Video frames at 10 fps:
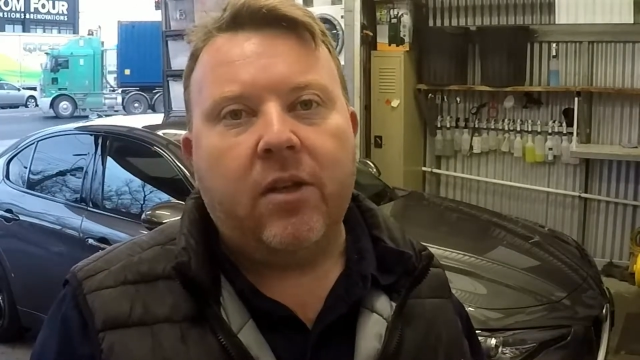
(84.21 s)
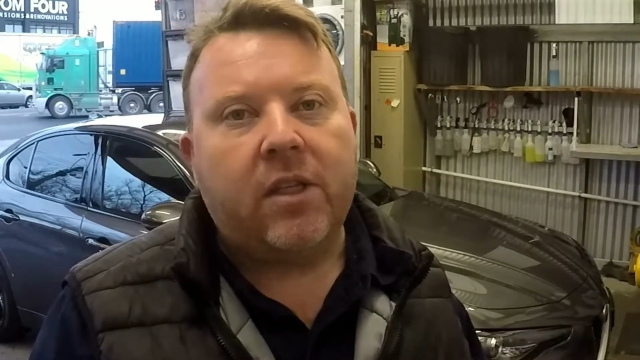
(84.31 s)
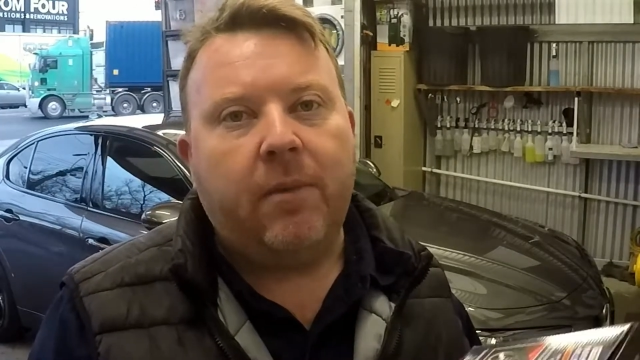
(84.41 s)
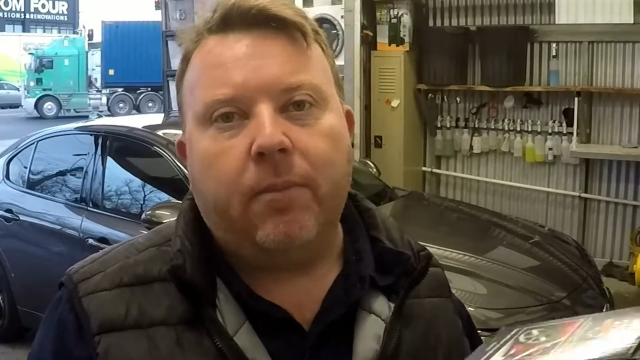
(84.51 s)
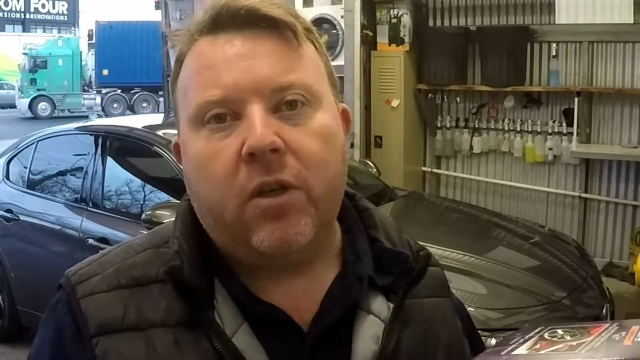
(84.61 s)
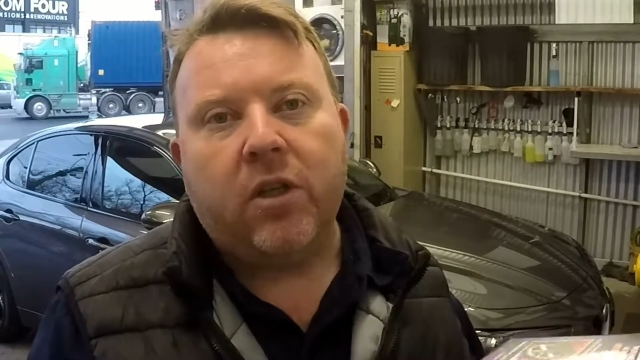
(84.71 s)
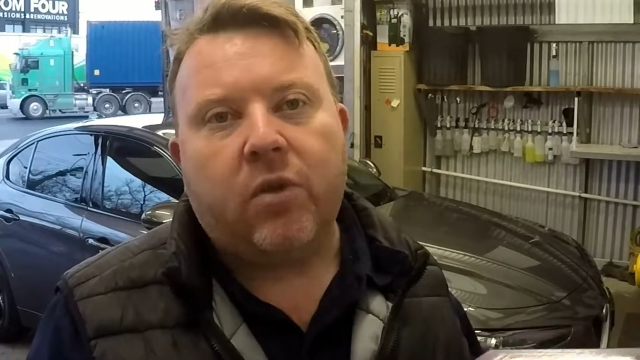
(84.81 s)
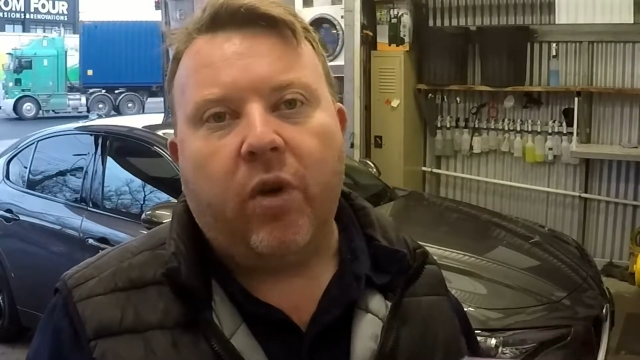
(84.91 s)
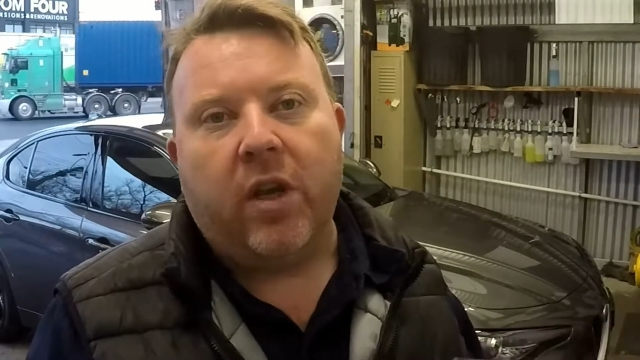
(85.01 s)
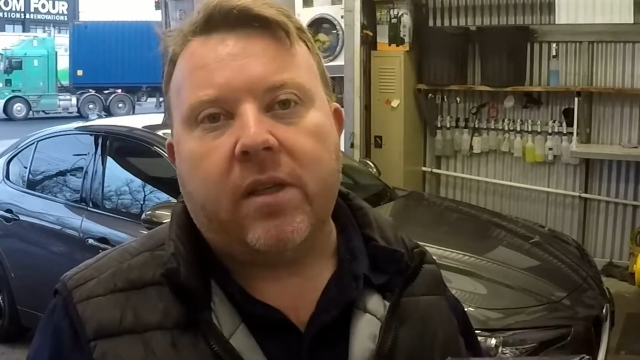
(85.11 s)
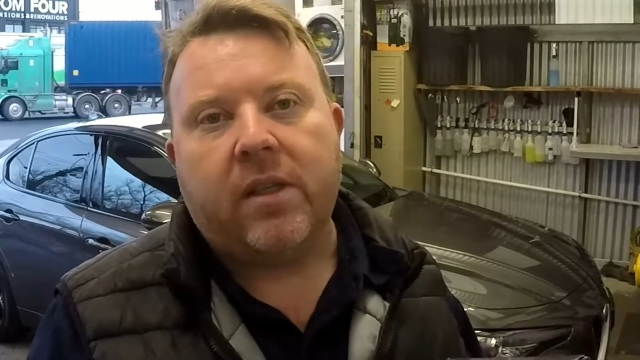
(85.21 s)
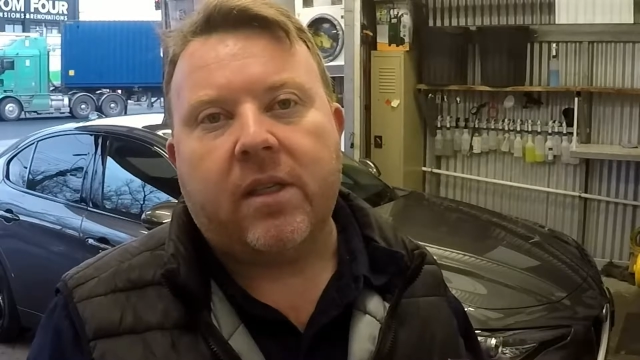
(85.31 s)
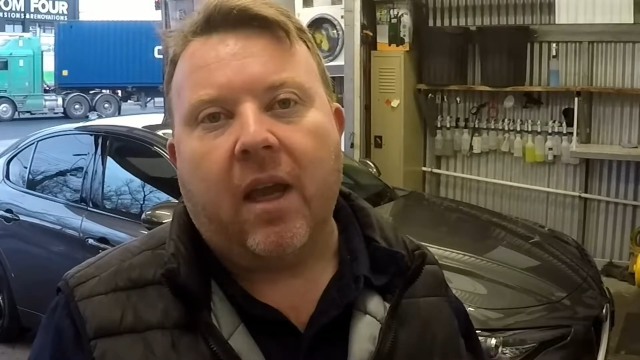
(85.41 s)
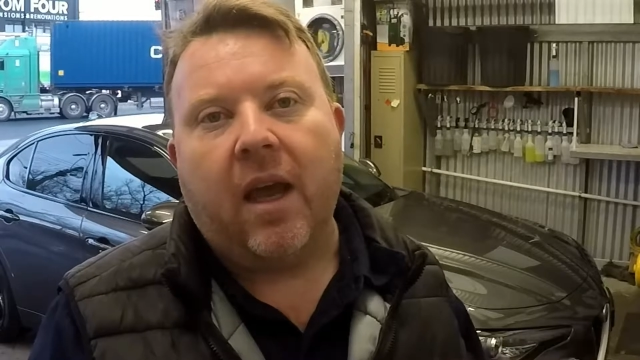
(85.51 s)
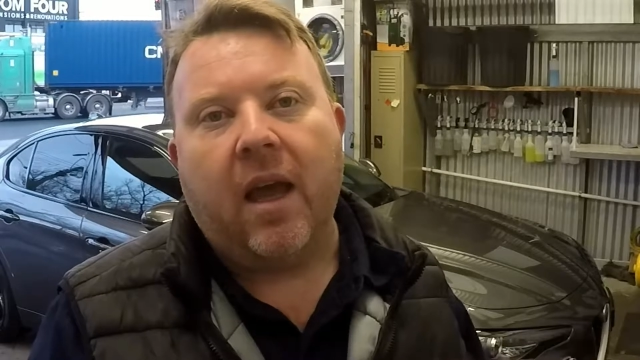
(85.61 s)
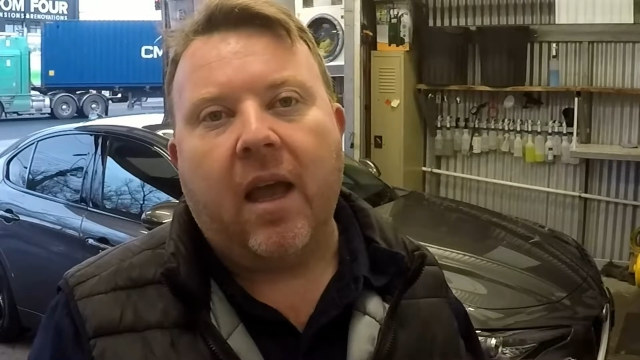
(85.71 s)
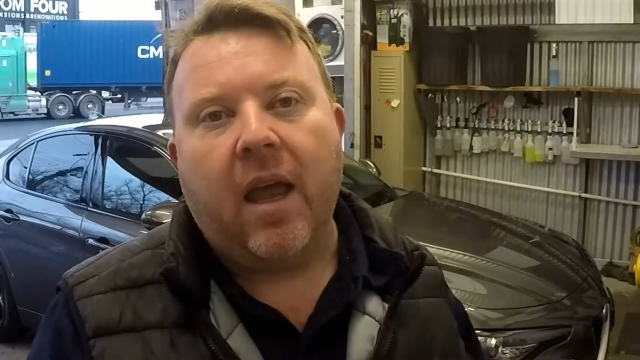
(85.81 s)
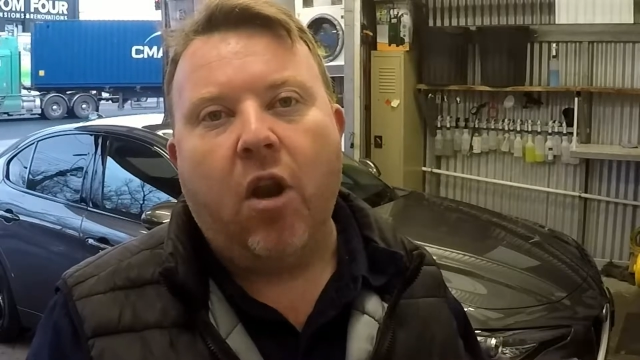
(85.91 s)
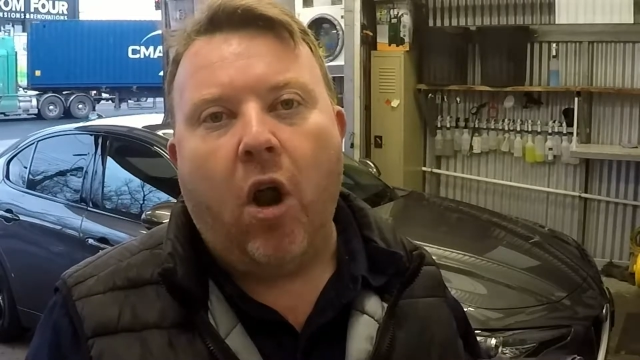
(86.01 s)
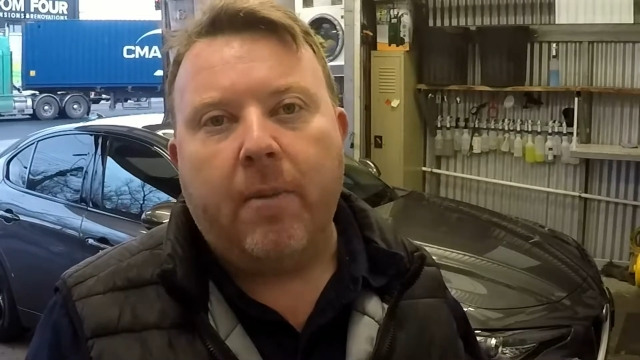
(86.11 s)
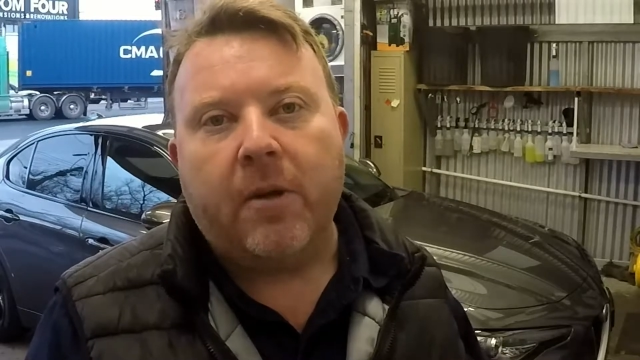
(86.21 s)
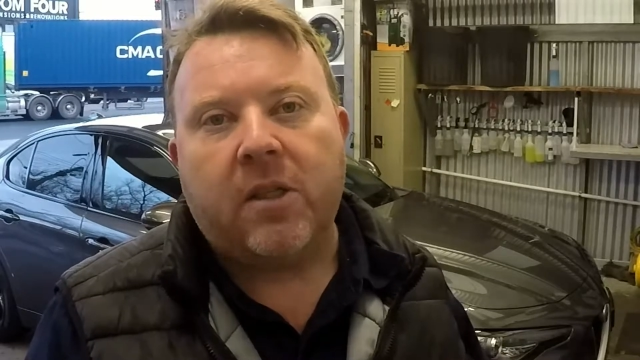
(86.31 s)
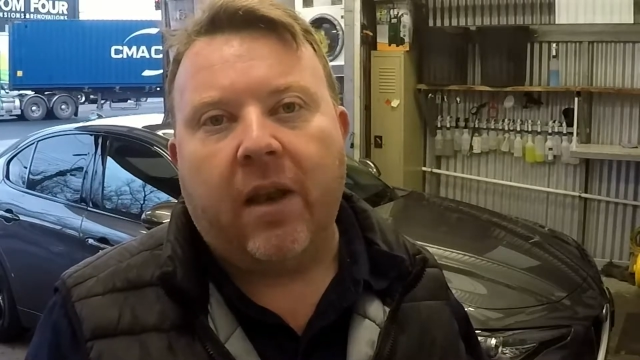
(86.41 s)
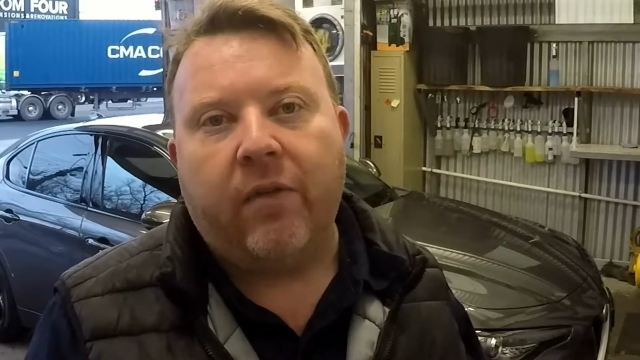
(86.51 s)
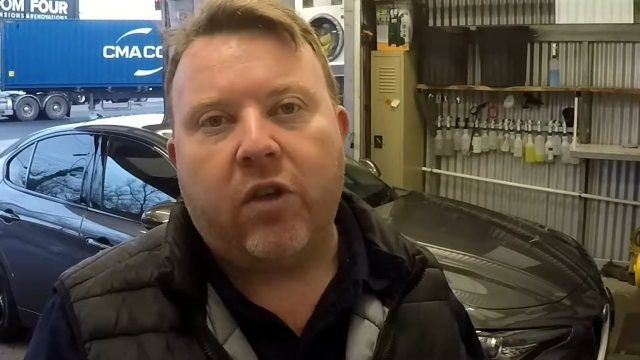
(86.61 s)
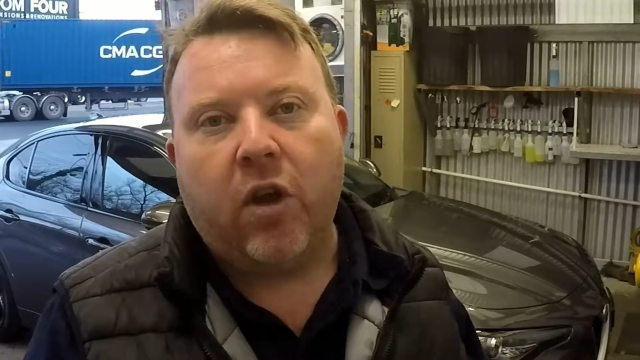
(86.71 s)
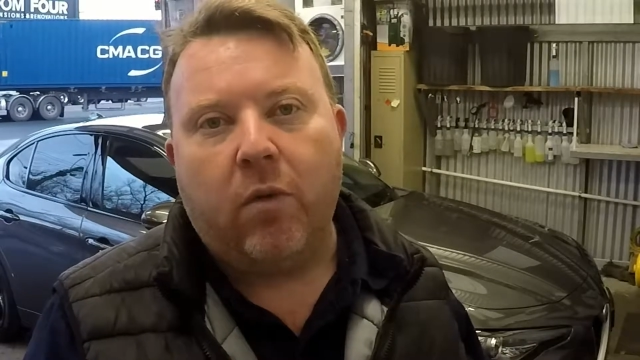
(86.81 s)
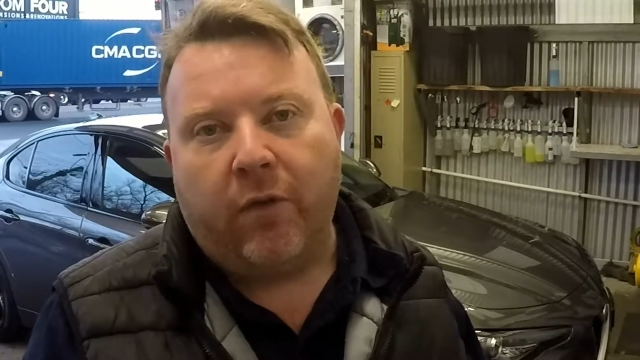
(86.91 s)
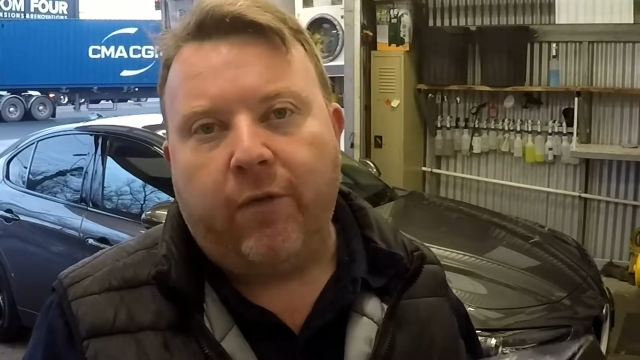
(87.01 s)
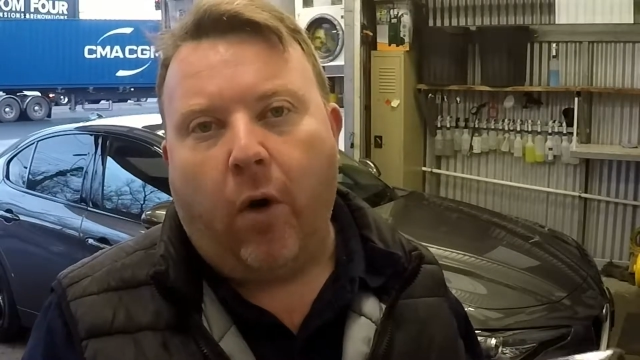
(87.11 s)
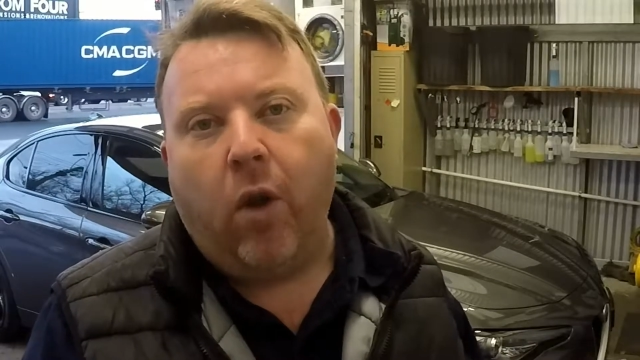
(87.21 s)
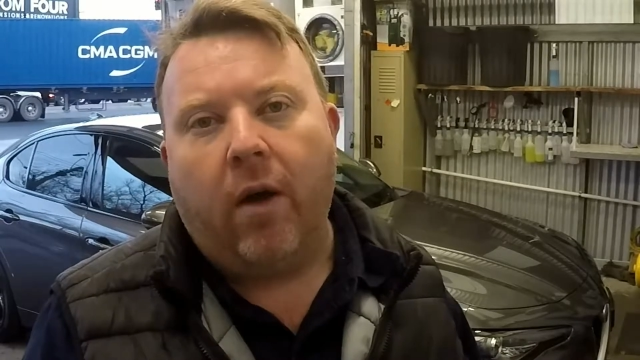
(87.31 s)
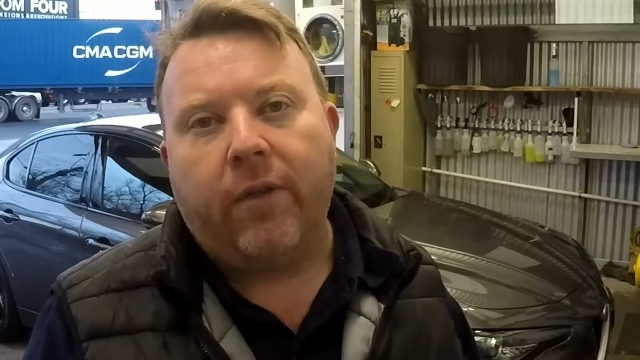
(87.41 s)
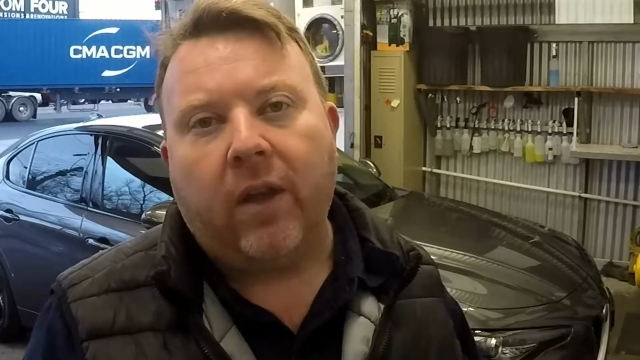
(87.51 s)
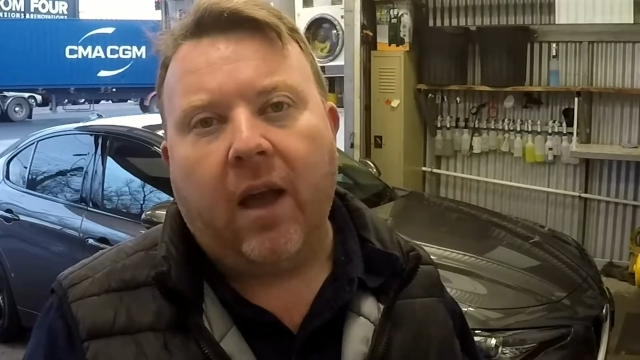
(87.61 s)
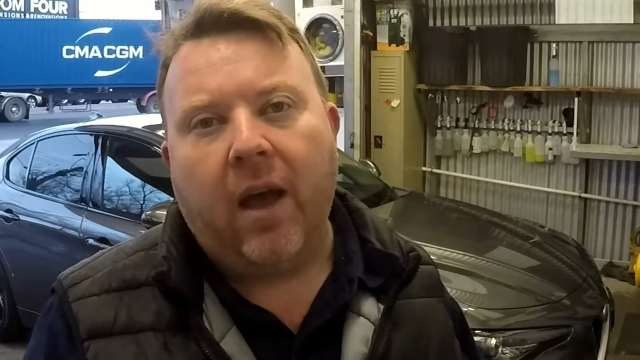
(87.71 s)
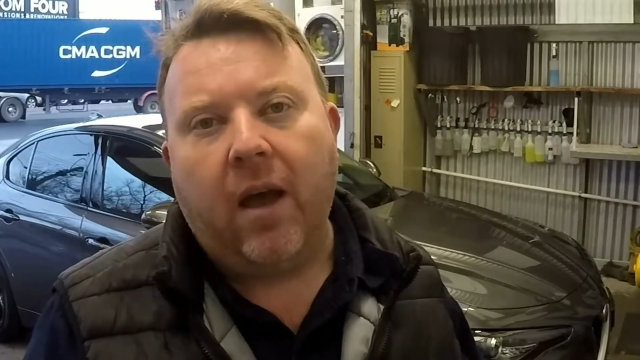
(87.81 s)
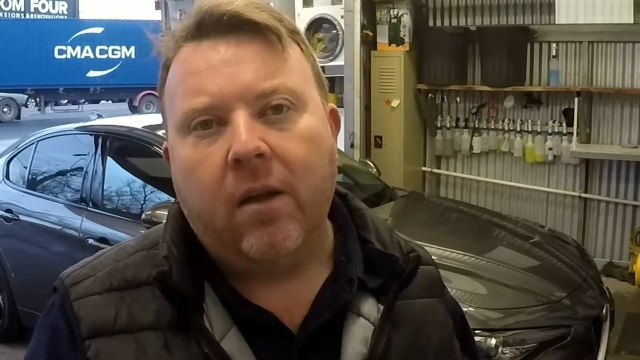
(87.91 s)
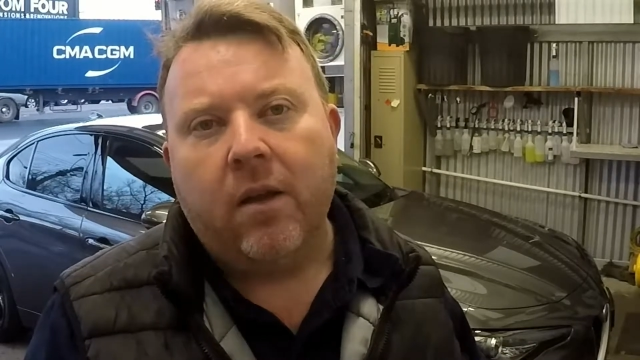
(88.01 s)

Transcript: you simply just rinse, and 90% of the dirt will fall off the car,